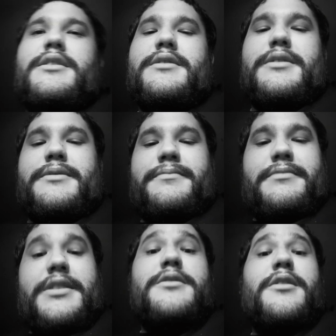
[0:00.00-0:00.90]
So,
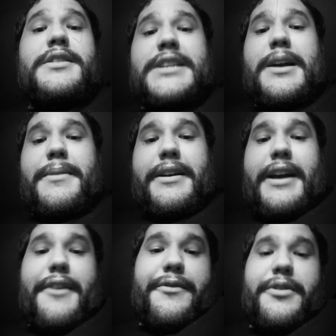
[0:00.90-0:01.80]
this is all the time I
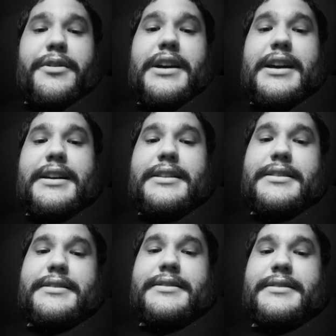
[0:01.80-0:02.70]
got for you
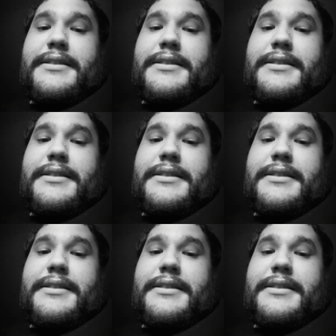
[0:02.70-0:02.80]
guys.